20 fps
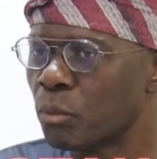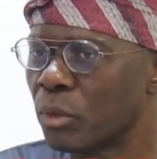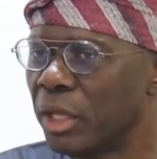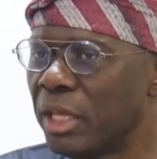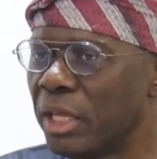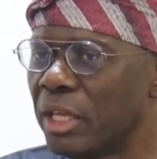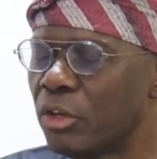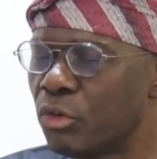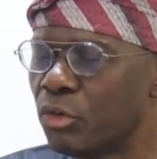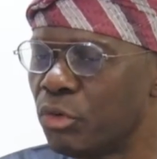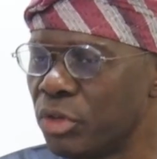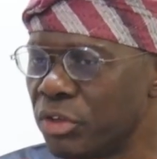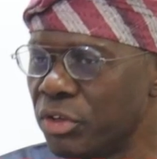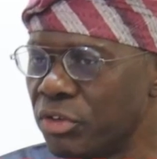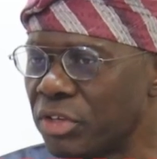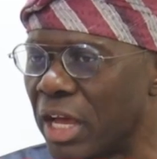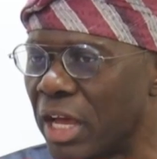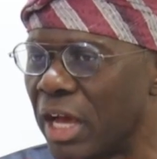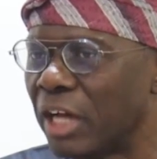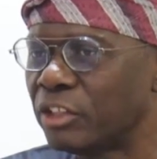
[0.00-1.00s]

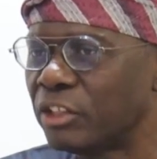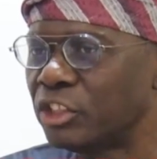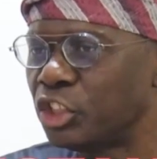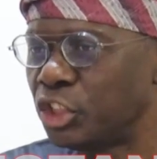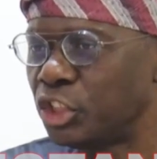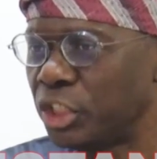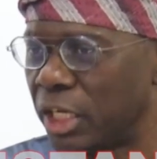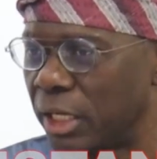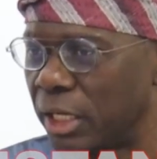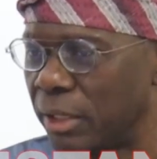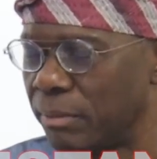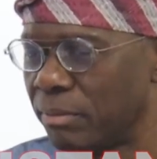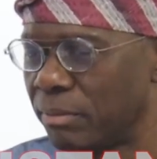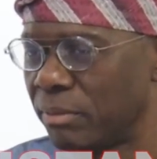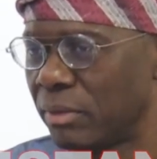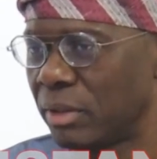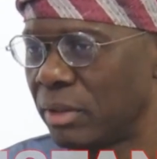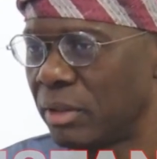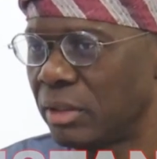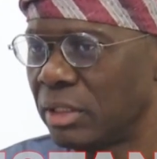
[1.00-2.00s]
increase our share,
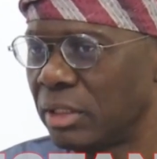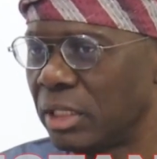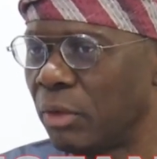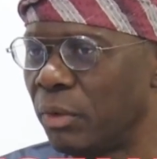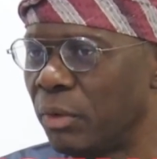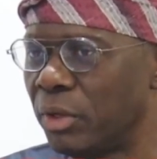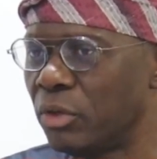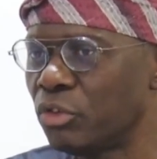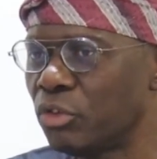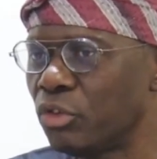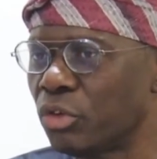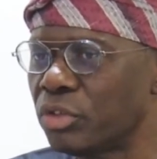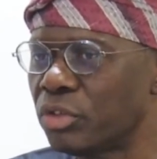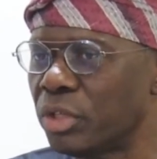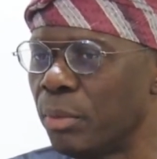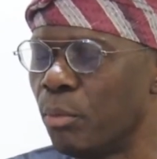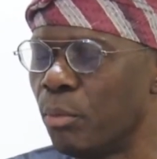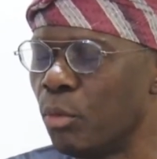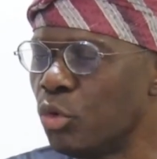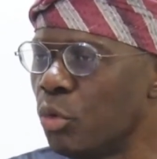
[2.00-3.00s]
and we're not just a
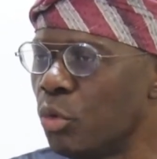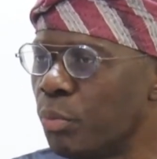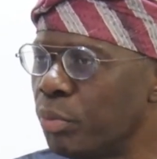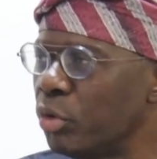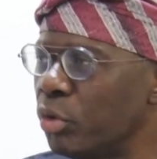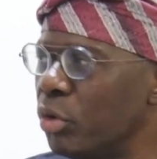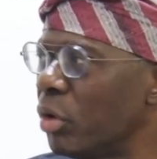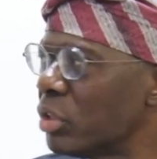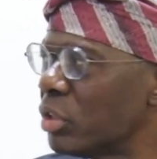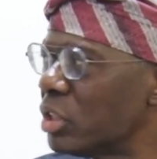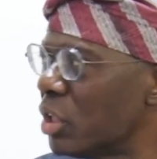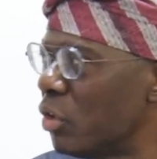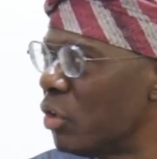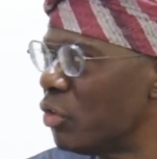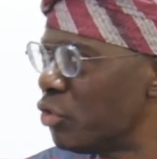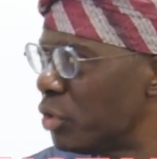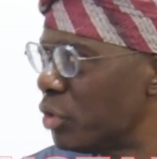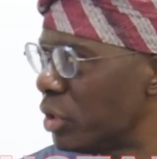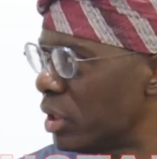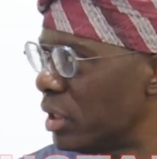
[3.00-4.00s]
monoproduct
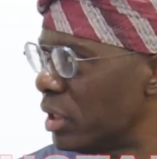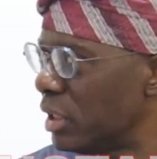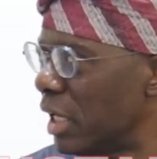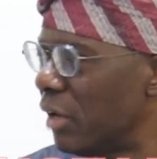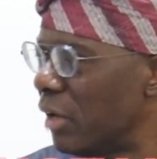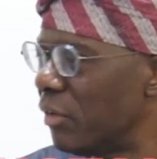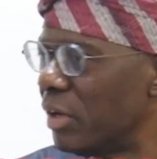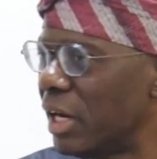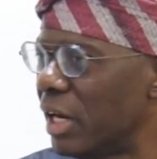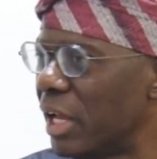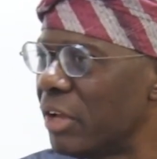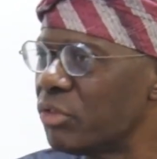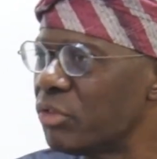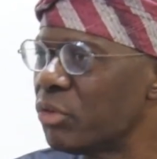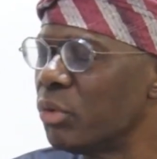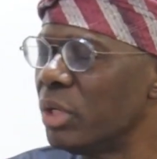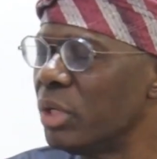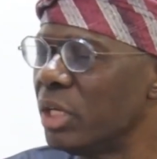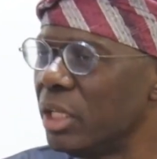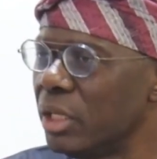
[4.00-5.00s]
country that relies
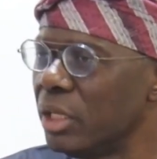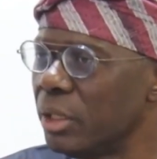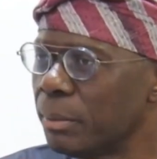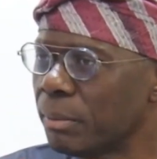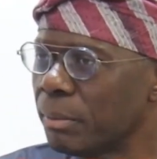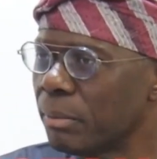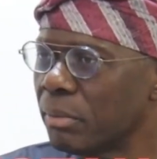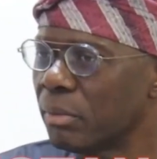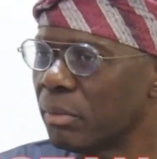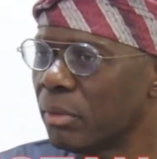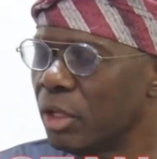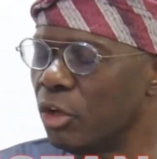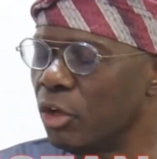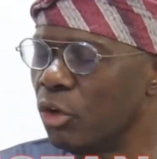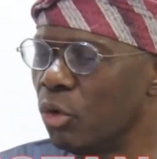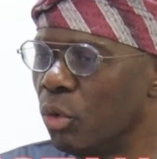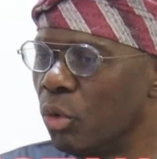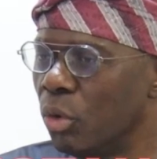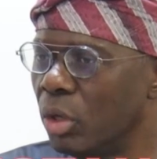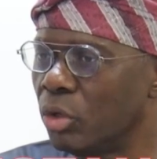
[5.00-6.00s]
only,
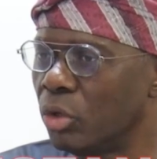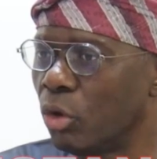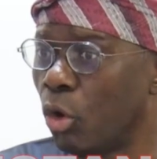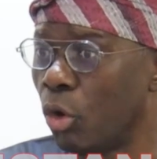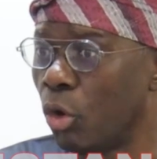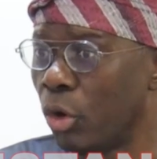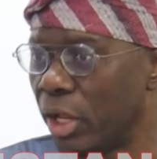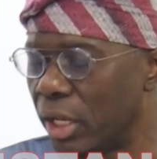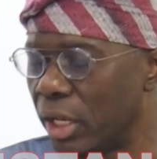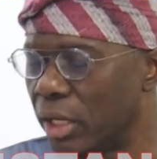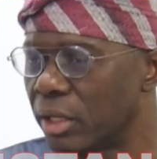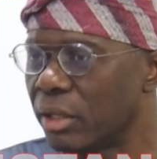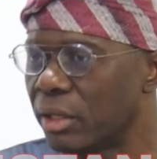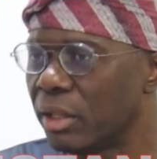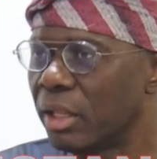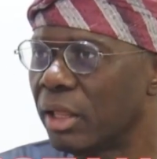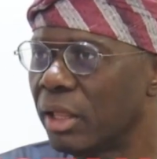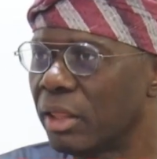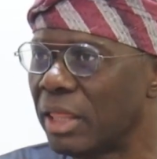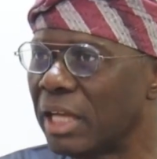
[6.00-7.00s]
on oil.
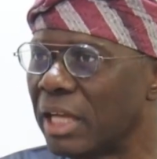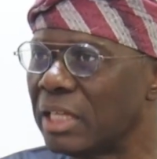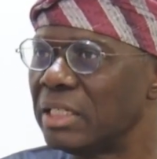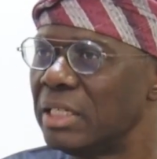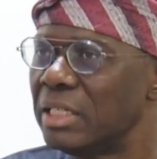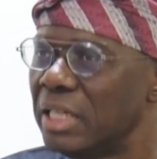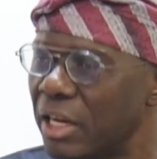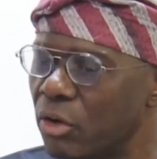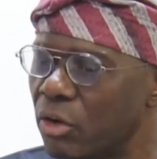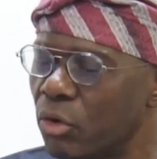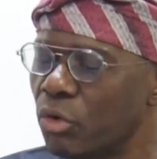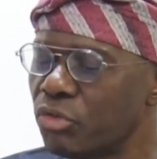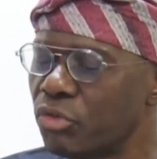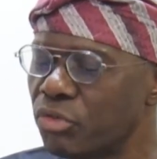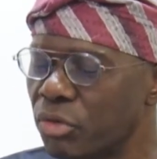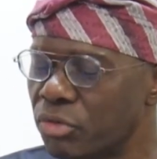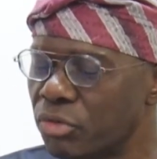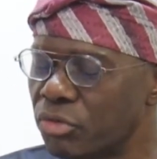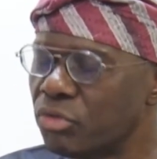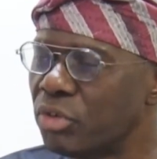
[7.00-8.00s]
That let
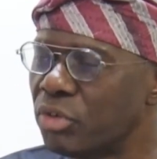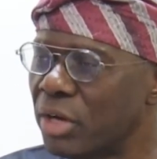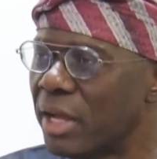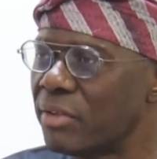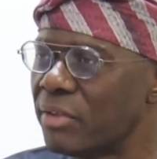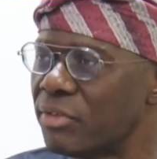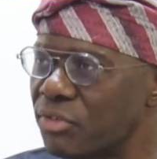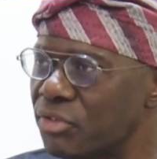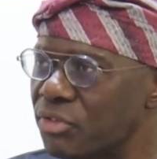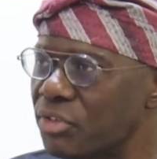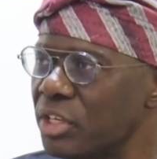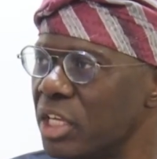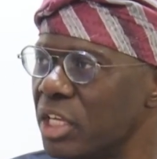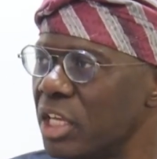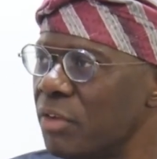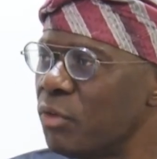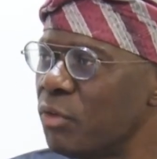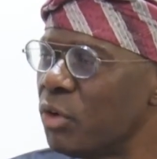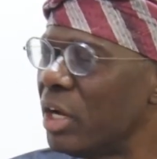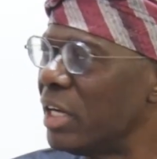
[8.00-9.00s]
us try and see
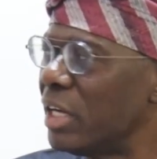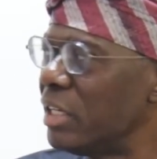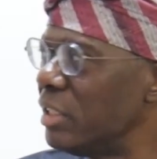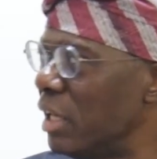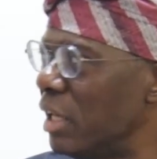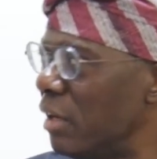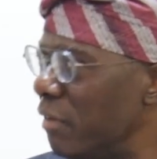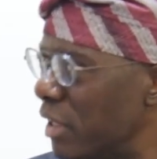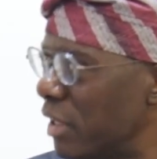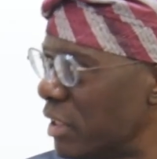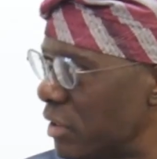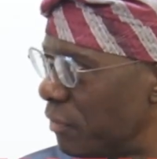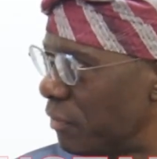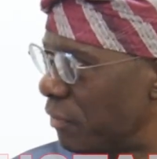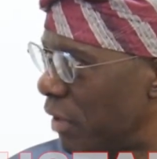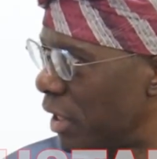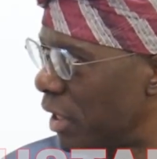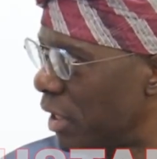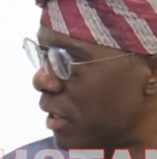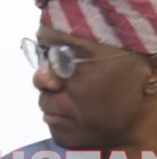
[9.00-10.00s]
if we can
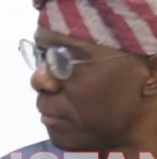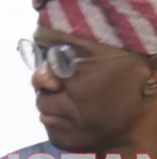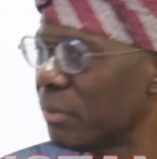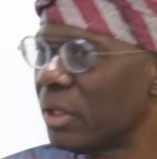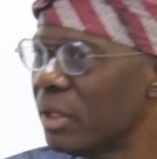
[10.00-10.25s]
diversify,